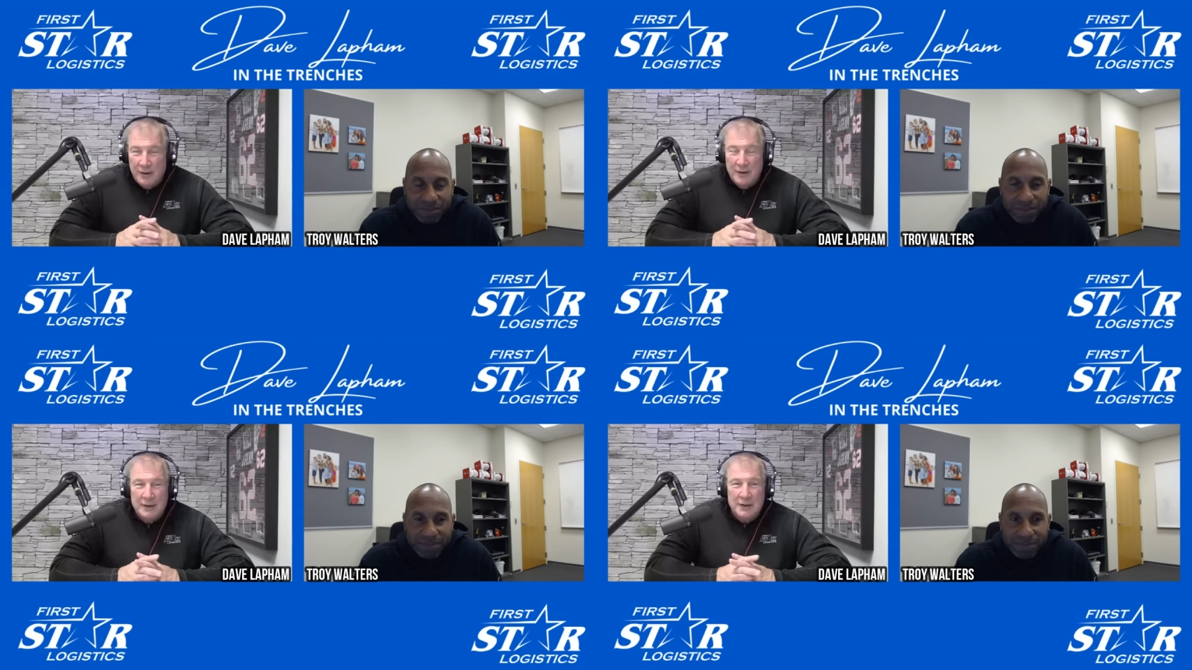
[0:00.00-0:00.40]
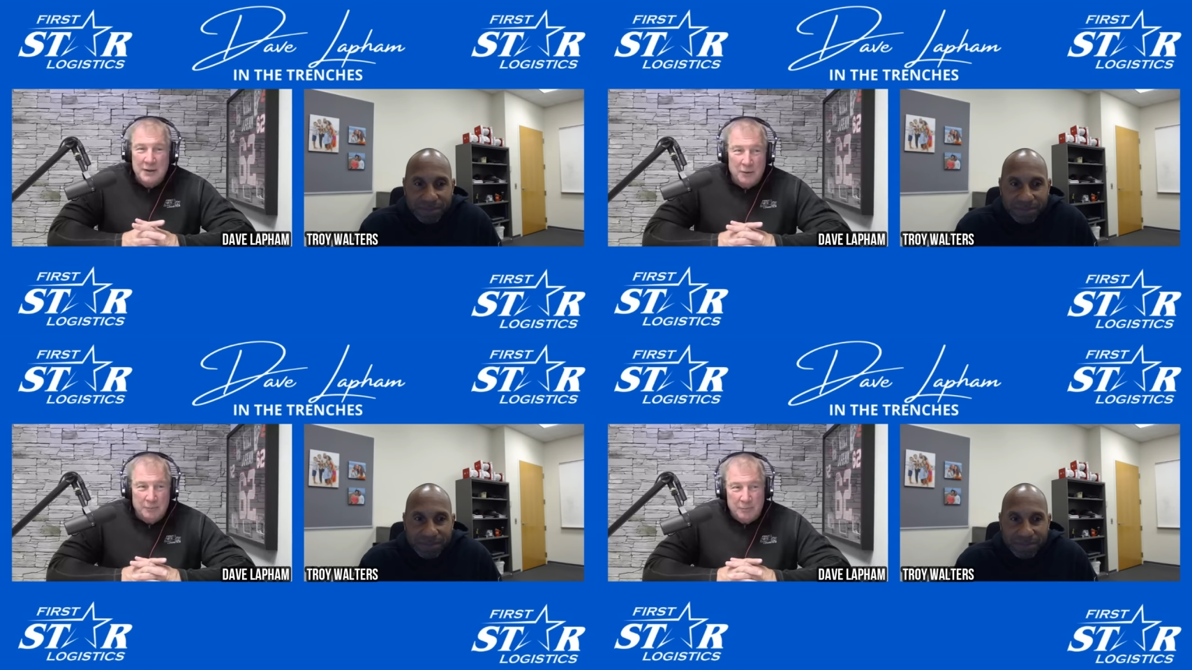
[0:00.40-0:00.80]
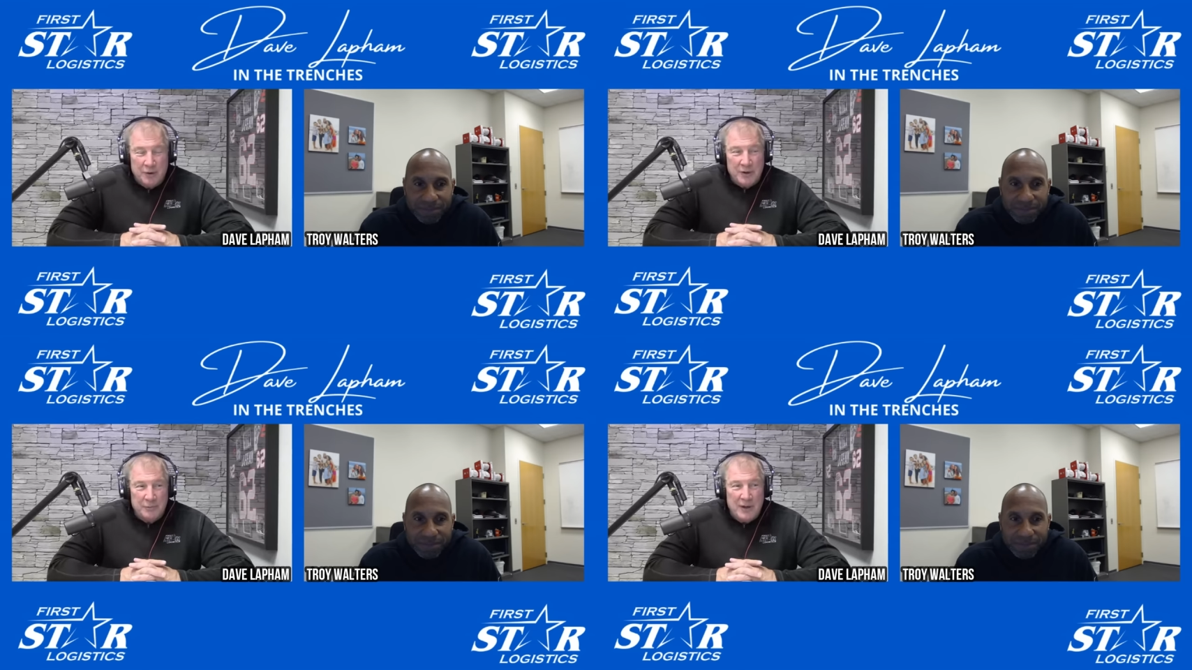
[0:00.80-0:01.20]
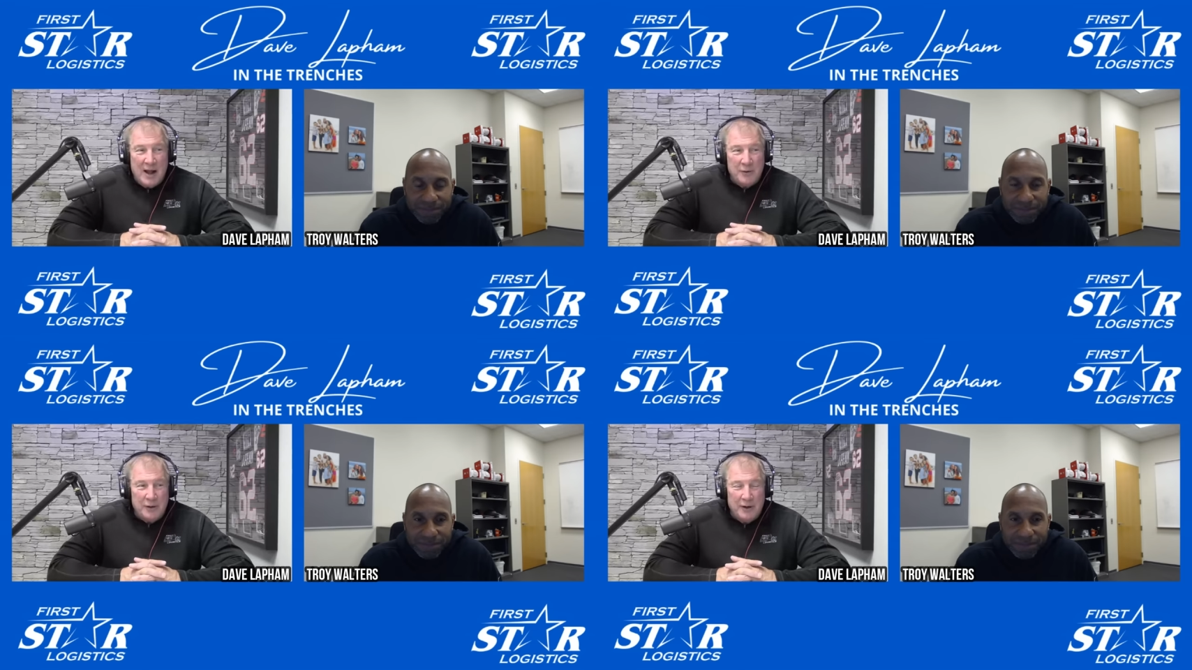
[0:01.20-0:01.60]
Speaker 1: you know, bring him down
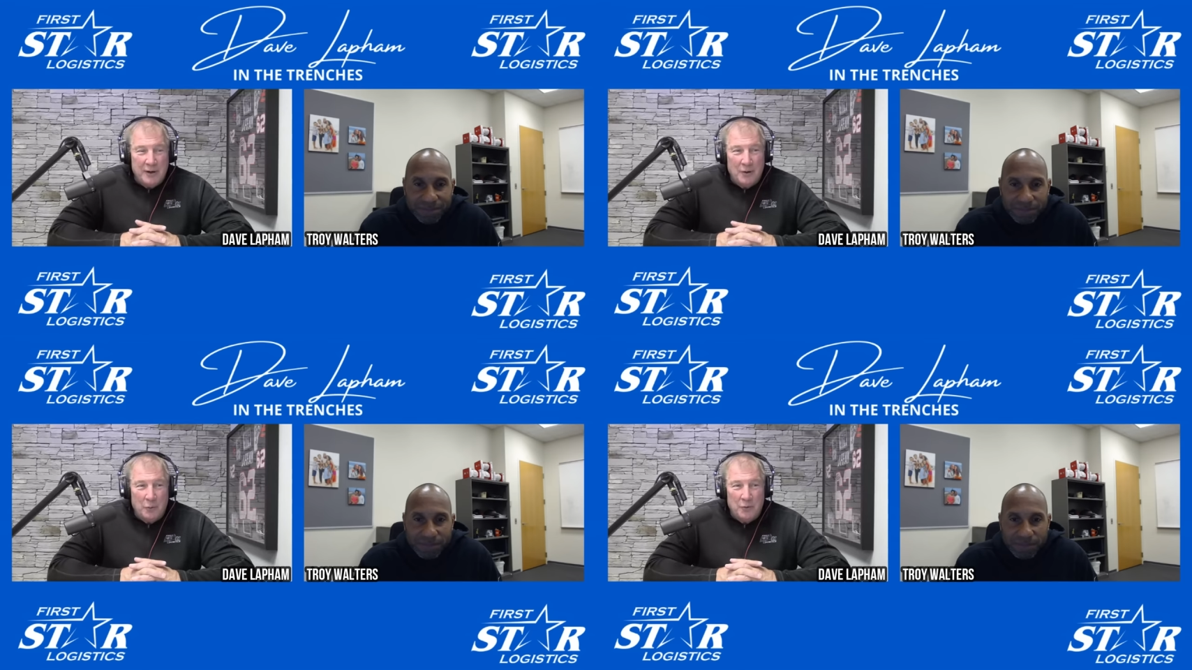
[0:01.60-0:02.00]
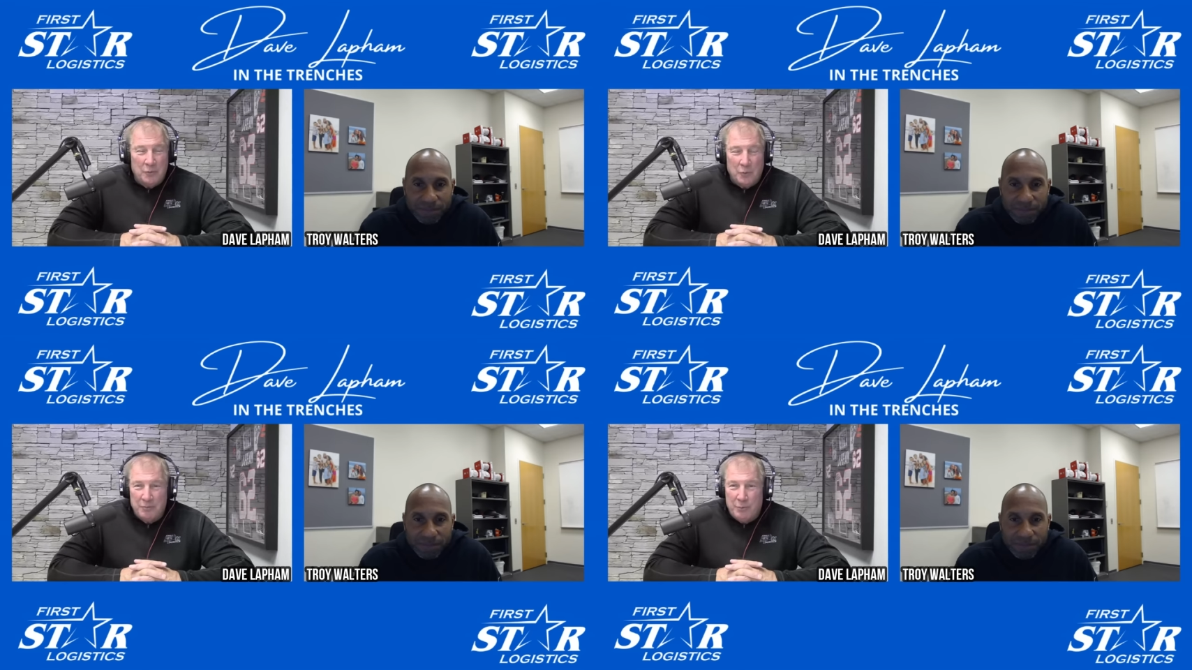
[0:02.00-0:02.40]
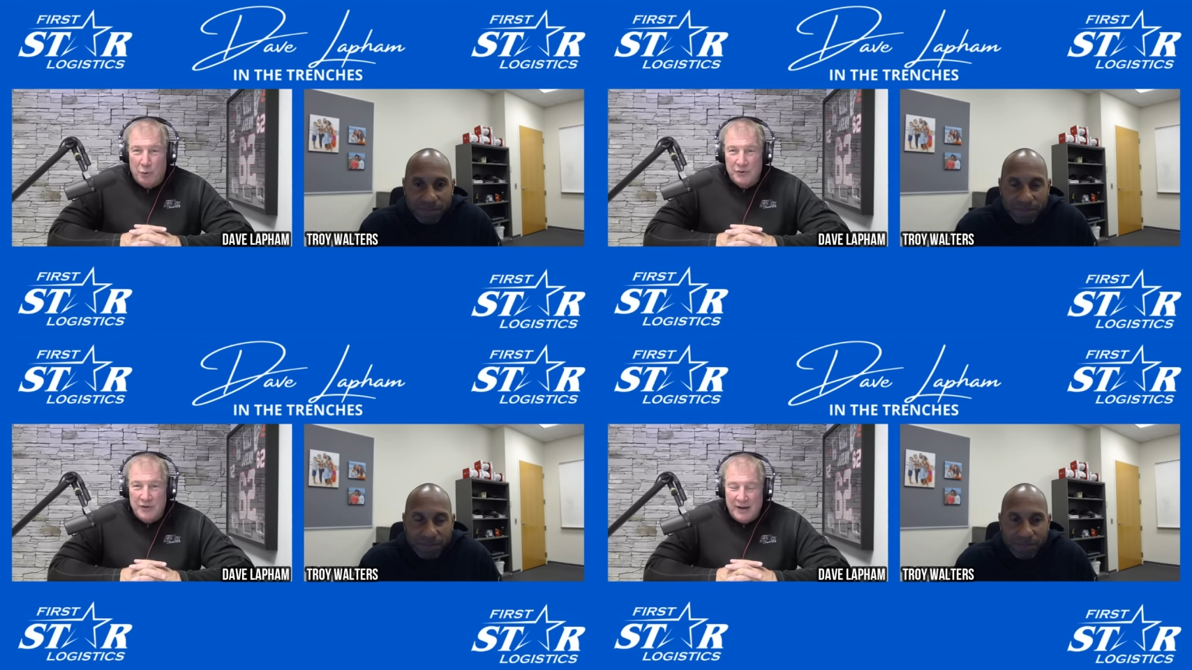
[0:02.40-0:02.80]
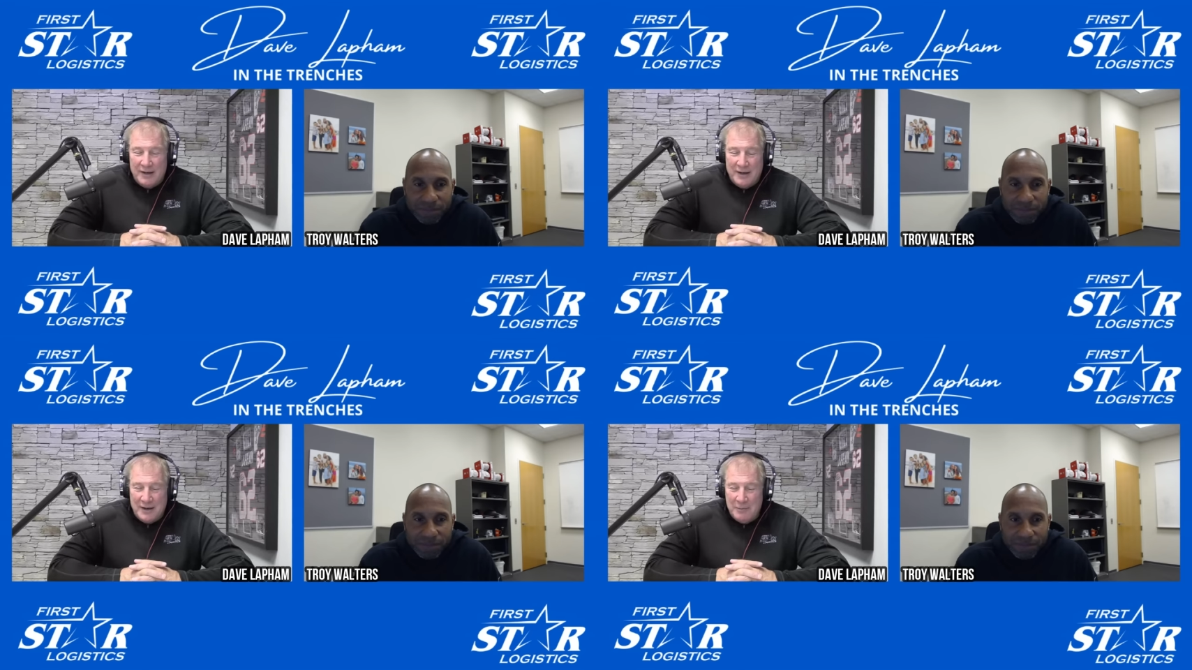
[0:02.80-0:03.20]
eh, eh, with with poor technique.
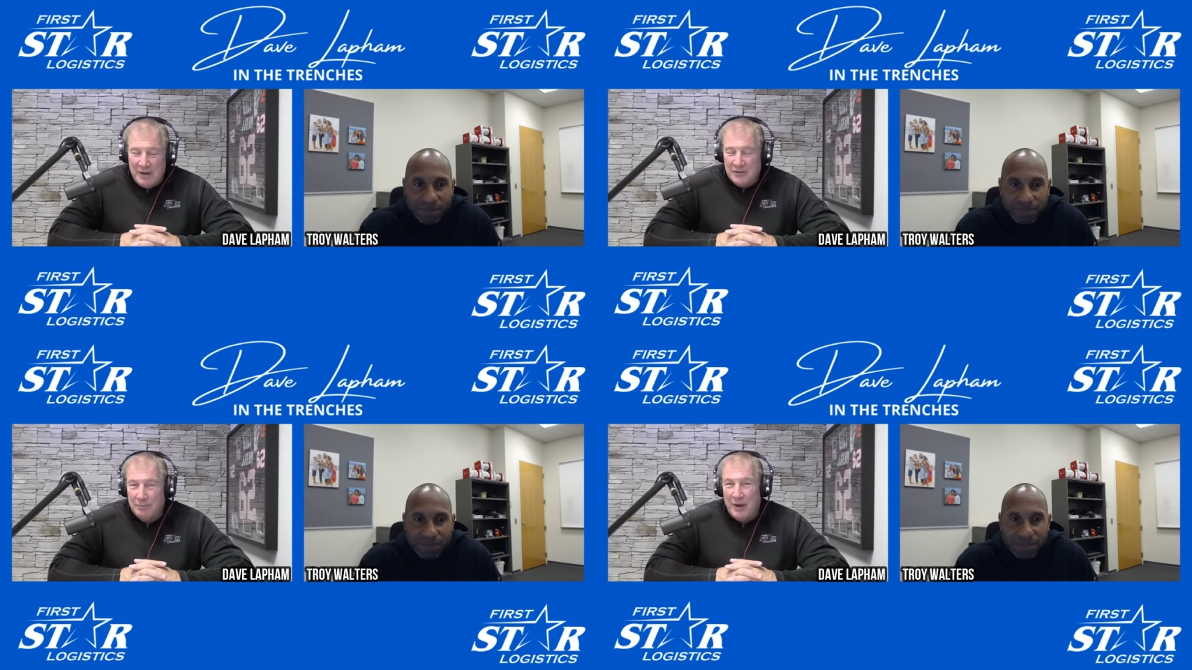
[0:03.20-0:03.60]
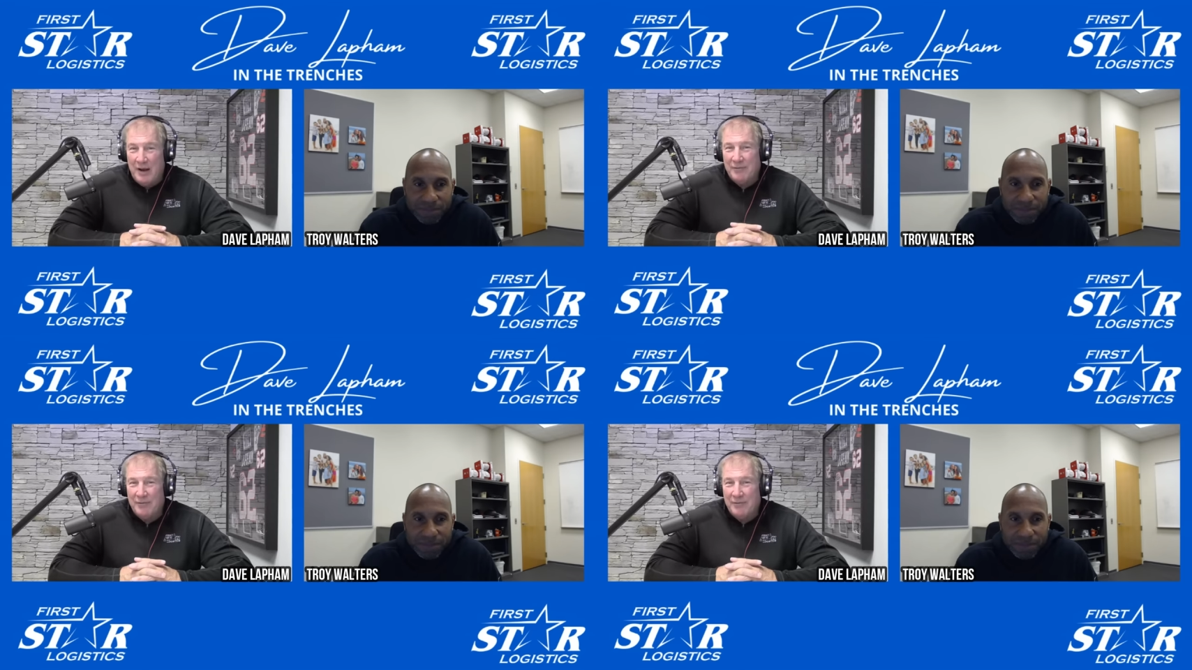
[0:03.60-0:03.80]
He makes them pay for